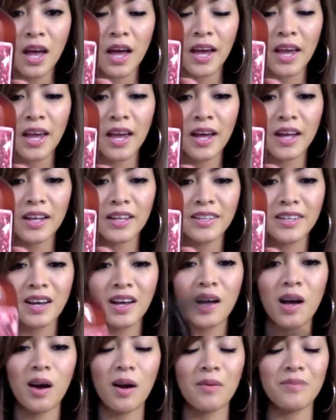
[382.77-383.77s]
And
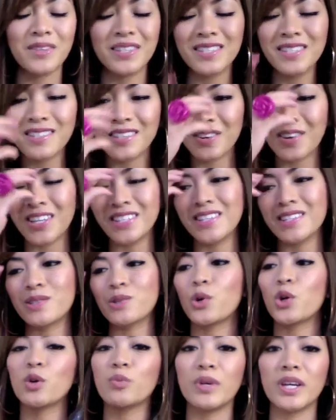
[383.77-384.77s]
um, this is a crazy
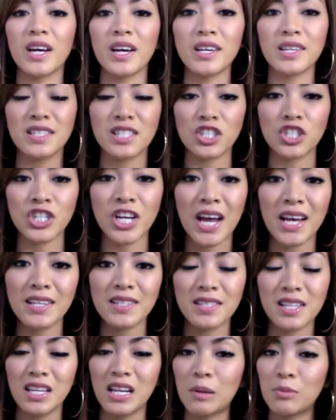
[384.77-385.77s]
story because
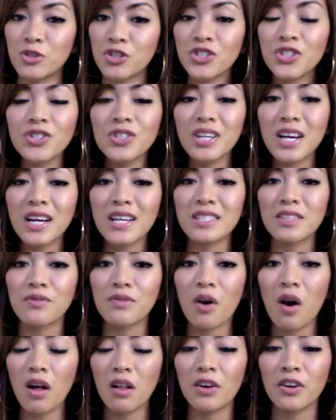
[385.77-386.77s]
Chaz Dean, I'm sure you guys have
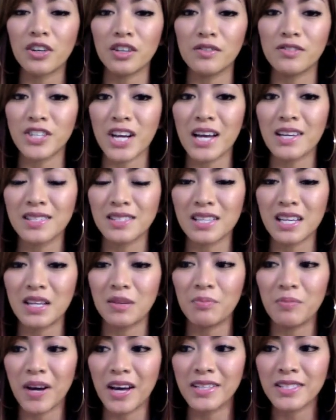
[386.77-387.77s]
all heard of Chaz
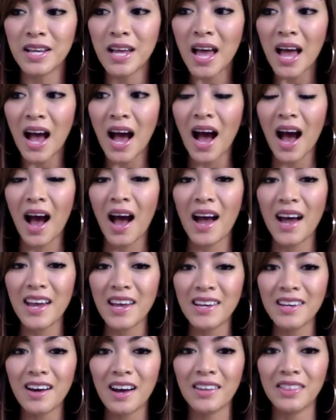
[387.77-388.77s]
Dean, but
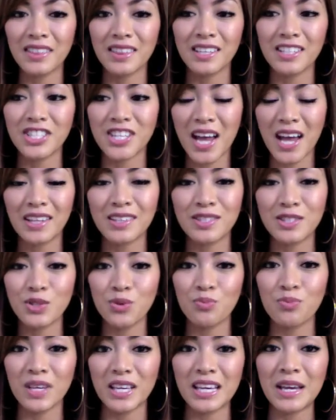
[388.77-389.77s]
I got the chance
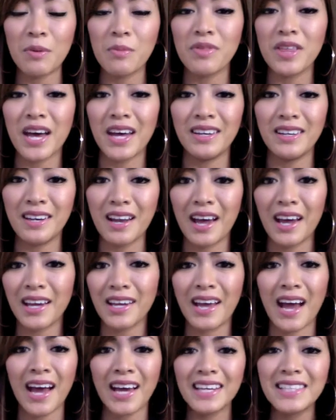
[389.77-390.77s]
to meet him that
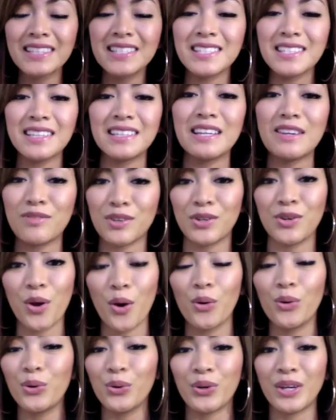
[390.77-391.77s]
night. I didn't even
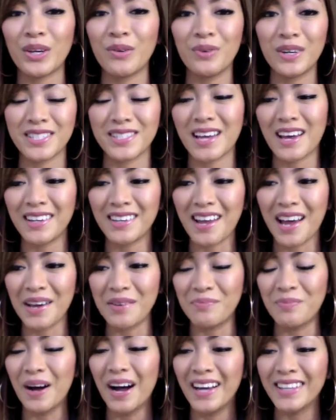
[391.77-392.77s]
know who he was that
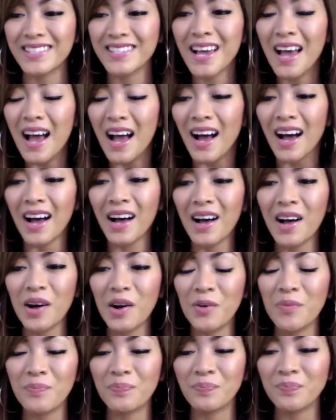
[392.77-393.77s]
night, but
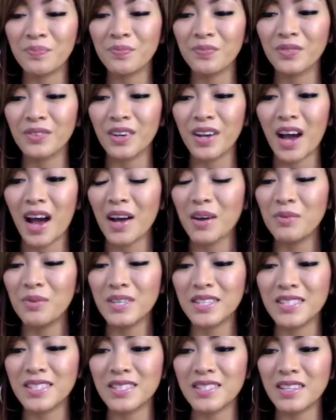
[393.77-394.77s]
um, I
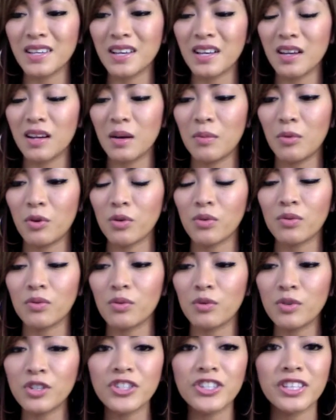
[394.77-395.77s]
was um,
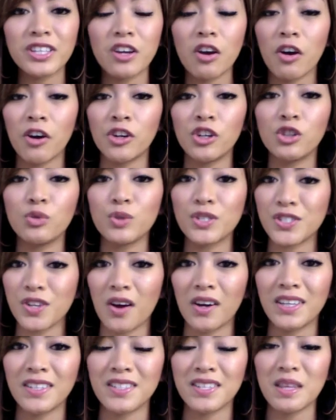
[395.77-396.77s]
originally Arnold was
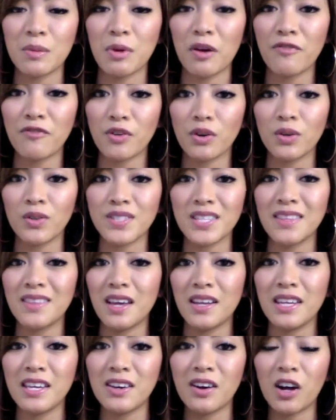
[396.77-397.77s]
talking to them at first, and
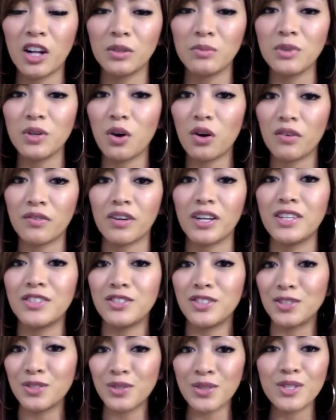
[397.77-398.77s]
then he called me over,
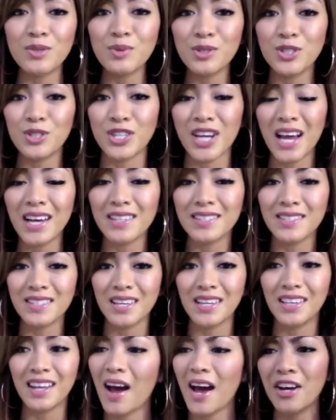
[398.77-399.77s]
introduced me to Chaz
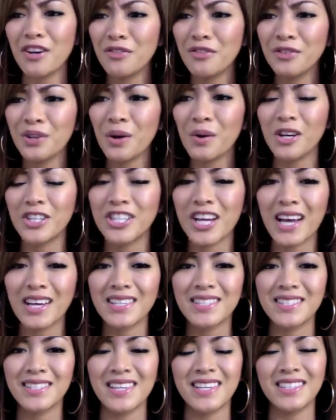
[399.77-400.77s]
Dean. Out of nowhere,
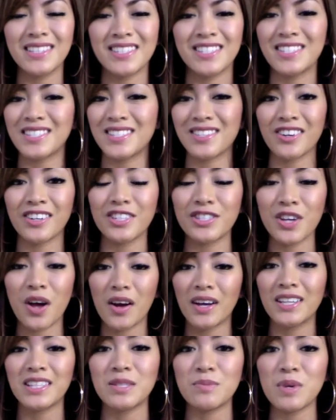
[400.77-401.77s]
Chaz Dean just started
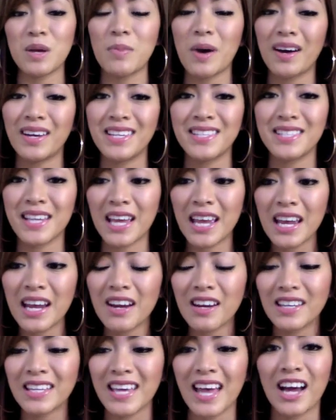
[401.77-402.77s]
talking to me about his
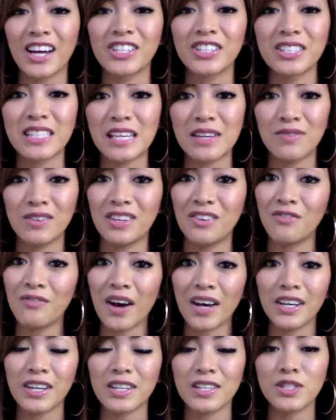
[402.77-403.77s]
hair. He actually even
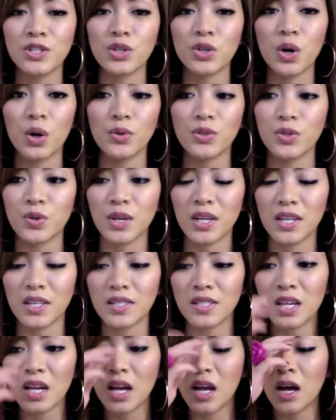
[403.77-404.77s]
invited us to go to
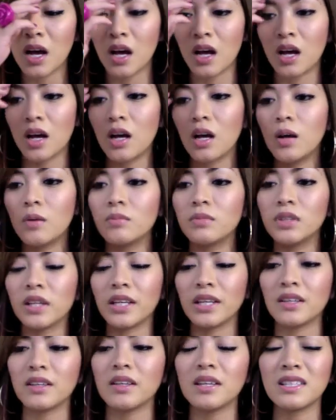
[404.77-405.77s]
his um,
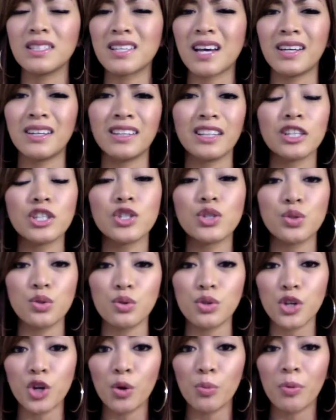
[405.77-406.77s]
like it's kind of like a
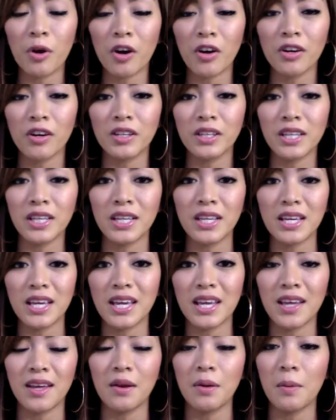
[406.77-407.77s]
studio party
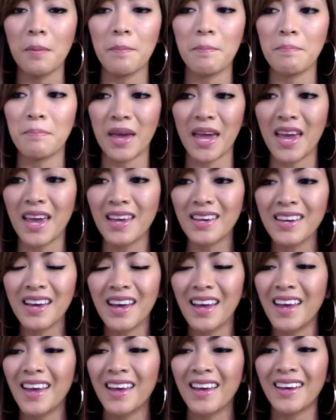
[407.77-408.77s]
in May.
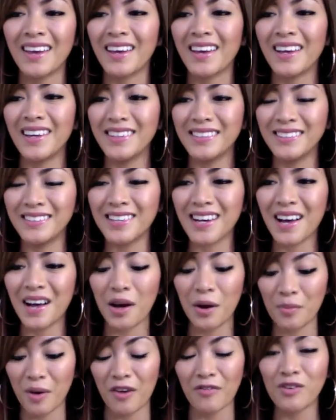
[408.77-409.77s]
And
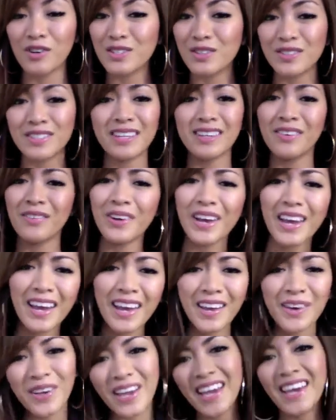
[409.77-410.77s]
um, at first, I was like,
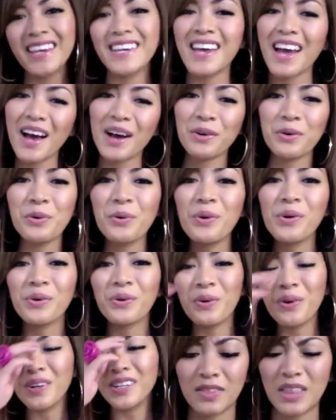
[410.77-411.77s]
okay, okay, yeah, cool,
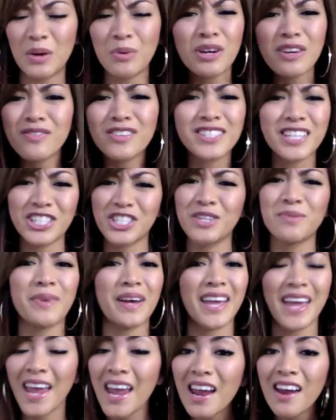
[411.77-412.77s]
cool. They were even touching
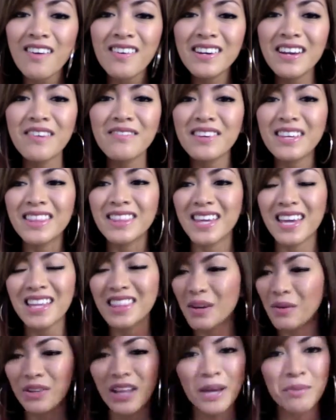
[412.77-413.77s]
my hair and everything.
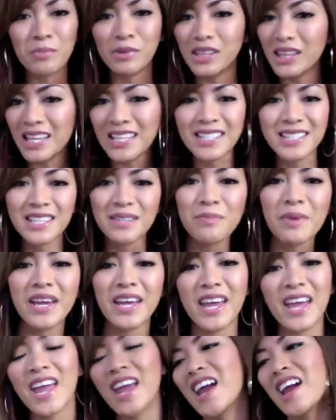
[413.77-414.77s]
They were like molesting my
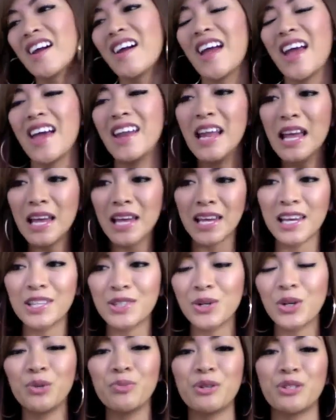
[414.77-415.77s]
hair, and he
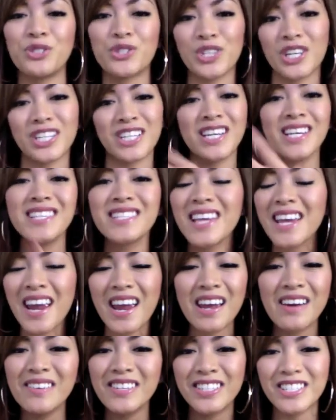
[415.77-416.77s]
told me to touch his
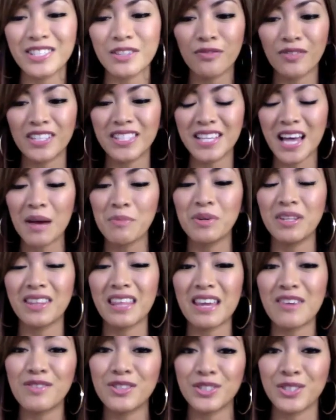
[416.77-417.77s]
hair. It was just a fun time, and
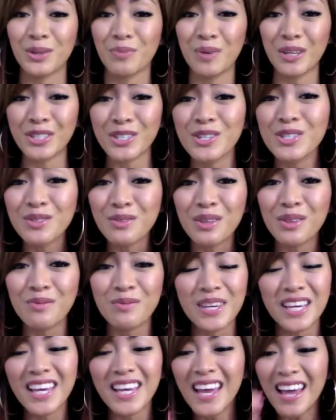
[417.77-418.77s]
they even took pictures with
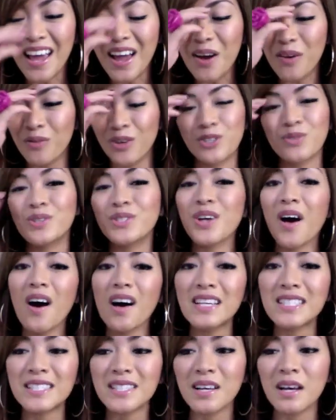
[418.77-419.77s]
me, which was
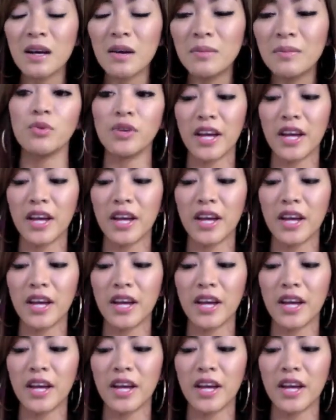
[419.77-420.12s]
awesome.